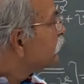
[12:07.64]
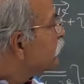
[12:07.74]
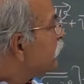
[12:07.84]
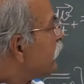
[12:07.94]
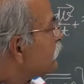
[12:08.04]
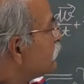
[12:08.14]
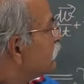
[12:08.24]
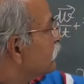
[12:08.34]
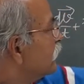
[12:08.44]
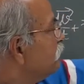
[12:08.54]
that
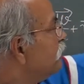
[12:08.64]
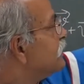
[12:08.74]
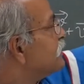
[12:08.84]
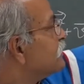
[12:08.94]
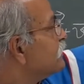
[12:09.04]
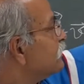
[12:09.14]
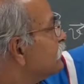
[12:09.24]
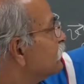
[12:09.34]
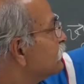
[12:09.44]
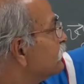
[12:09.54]
dv dt,
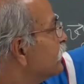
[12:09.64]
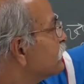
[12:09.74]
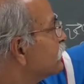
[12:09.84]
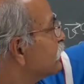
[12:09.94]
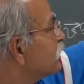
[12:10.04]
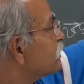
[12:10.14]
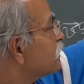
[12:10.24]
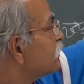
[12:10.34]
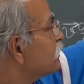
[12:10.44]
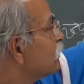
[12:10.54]
the
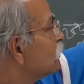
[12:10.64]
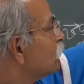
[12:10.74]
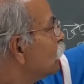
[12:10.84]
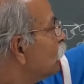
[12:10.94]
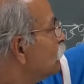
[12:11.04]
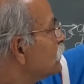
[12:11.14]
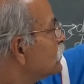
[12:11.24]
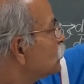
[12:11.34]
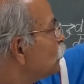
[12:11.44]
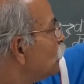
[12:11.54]
acceleration,
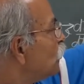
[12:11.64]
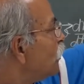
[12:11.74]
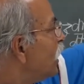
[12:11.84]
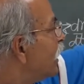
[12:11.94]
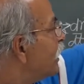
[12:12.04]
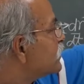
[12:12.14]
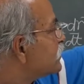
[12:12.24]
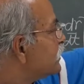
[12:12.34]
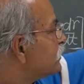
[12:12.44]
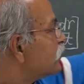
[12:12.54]
also has
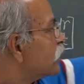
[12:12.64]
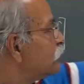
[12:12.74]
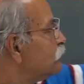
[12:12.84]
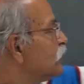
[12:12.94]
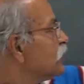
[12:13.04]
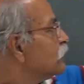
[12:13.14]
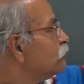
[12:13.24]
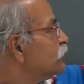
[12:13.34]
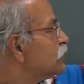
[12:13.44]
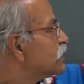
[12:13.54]
a term
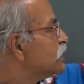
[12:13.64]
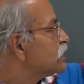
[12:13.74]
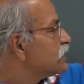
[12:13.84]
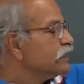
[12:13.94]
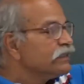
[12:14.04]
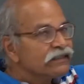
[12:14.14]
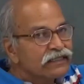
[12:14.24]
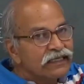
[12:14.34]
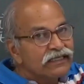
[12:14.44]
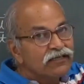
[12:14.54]
which is in the
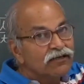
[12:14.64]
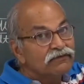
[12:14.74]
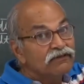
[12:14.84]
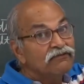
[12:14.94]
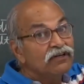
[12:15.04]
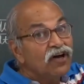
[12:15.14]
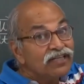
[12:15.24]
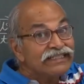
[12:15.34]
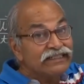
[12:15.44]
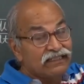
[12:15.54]
direction of the
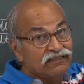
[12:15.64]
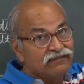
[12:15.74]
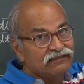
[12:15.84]
velocity.